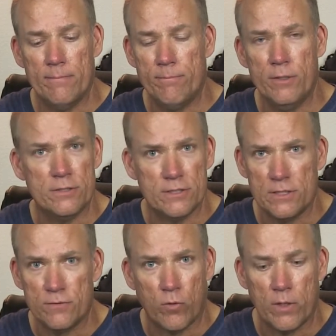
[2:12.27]
Uses
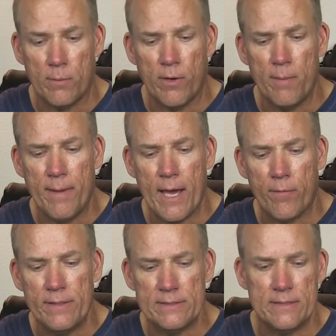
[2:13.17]
this 4AA
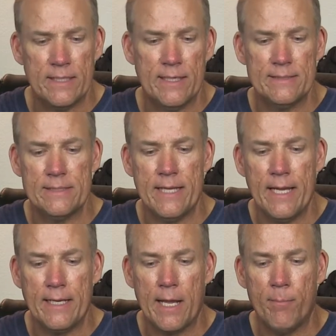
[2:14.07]
batteries. It has a
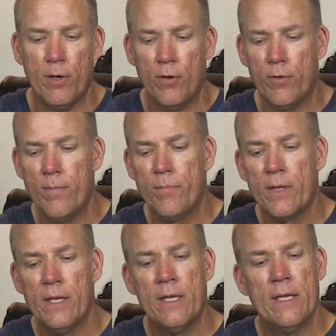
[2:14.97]
day-night mode.
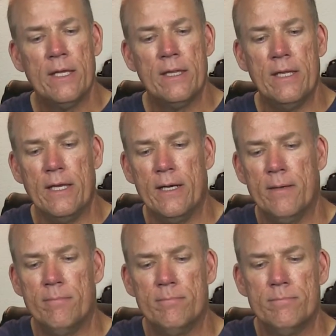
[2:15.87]
The
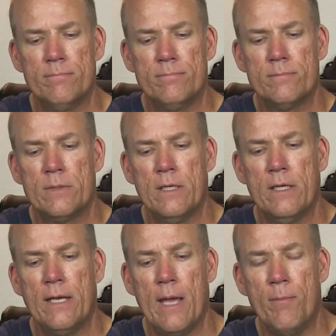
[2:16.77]

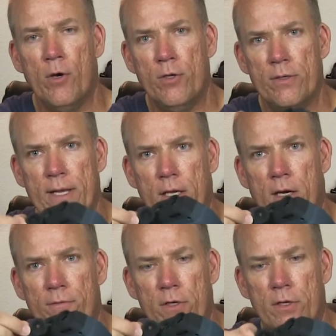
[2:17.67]
night mode, you would take
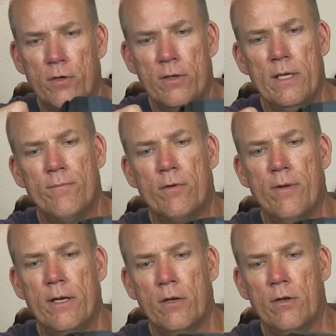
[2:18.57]
off your little
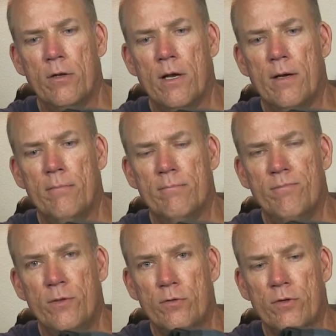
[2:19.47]
infrared
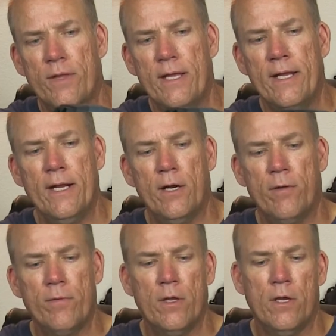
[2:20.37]
filter thing here,
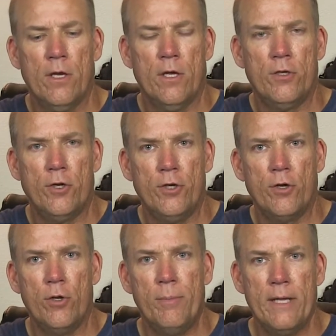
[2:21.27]
turn your
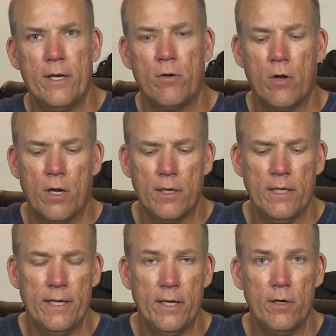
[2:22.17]
illuminator on
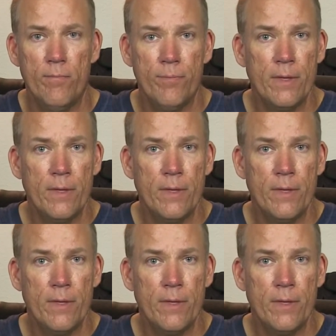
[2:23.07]
here.